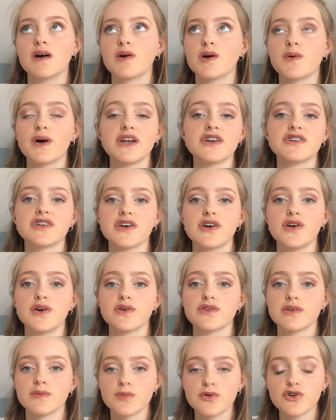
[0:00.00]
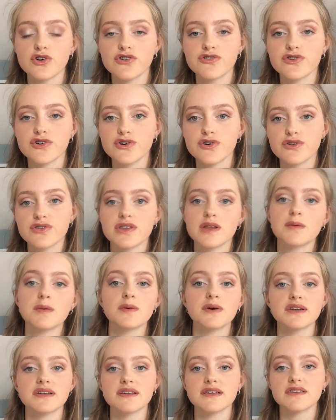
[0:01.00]
We went to some waterfalls, then
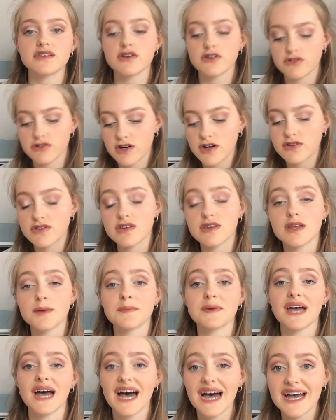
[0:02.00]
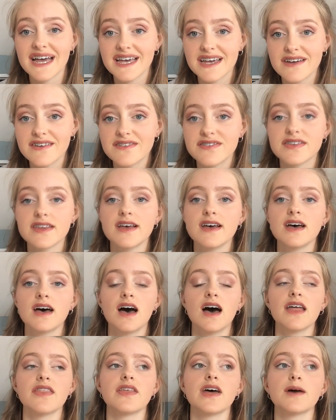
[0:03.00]
we went to drove to some caves,
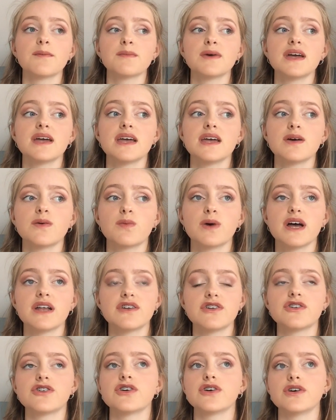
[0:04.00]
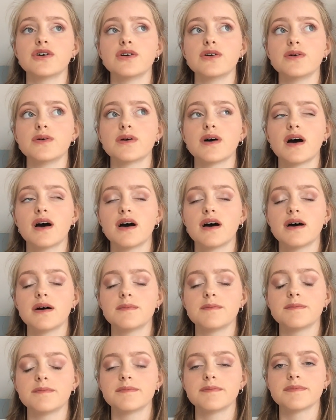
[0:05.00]
then we went
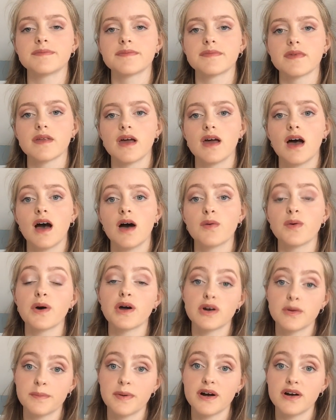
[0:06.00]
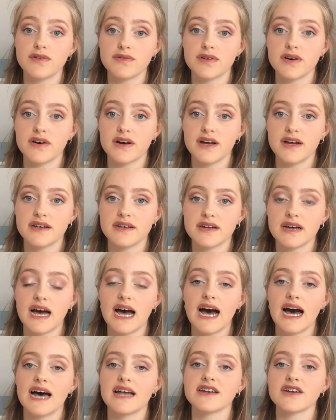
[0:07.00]
on a boat ride,
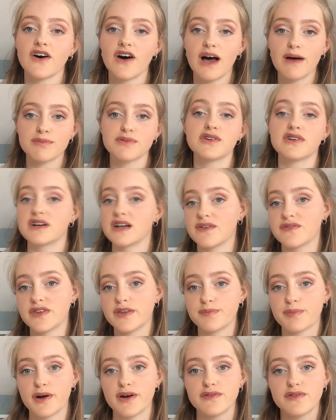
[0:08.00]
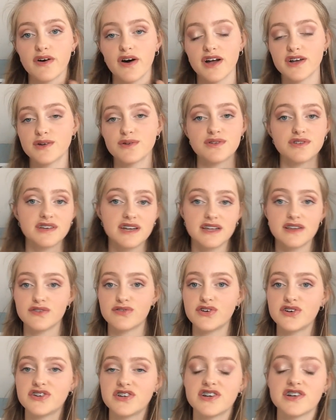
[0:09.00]
and I absolutely love this boat ride. You'll see in
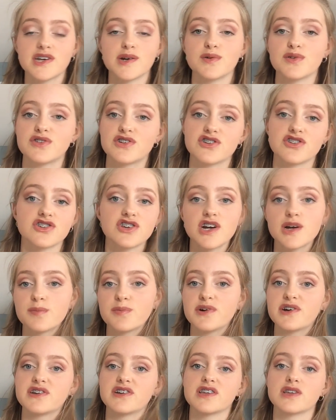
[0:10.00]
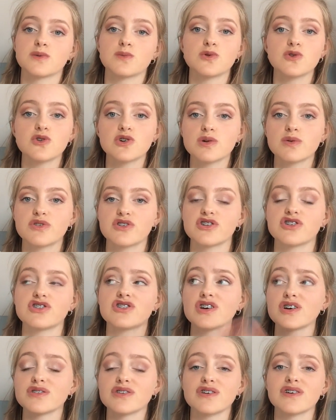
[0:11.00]
the footage, it was just so pretty. The water was just
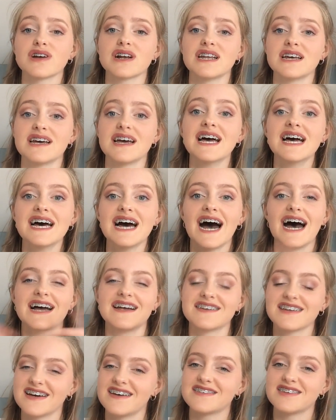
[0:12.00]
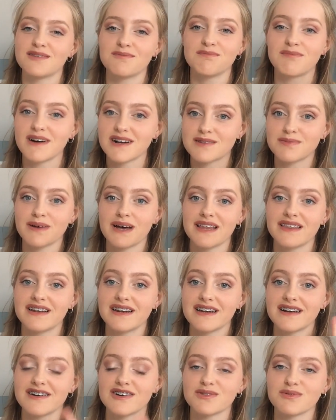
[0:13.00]
so clear, and it tasted much better
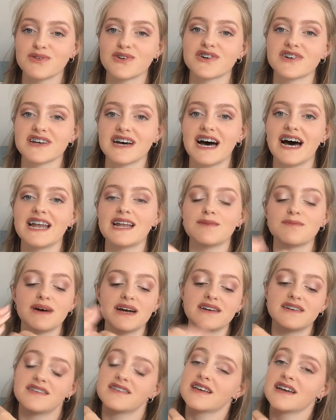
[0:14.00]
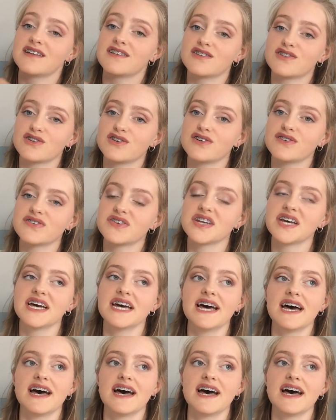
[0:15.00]
than English water, and it made your skin soft.